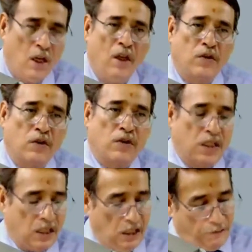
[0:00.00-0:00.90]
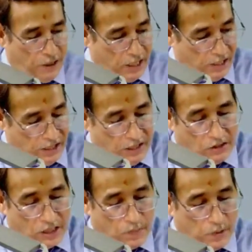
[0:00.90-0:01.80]
So significantly,
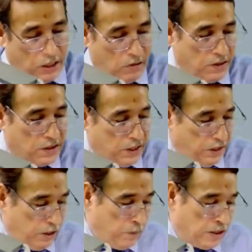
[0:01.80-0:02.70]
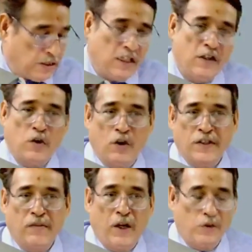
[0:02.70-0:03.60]
this particular standard basically talks
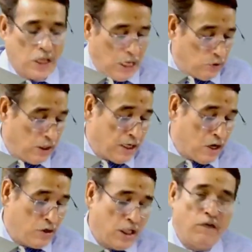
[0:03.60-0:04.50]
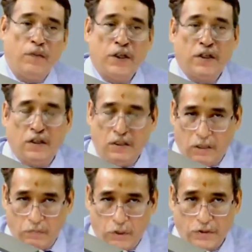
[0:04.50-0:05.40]
about how the accounting will be done in the
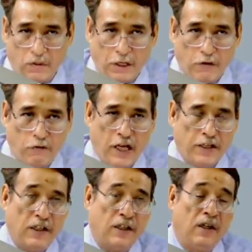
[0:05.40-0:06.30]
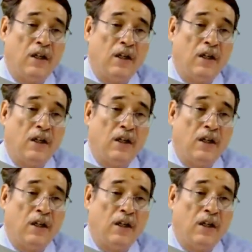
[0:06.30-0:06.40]
books of acquirer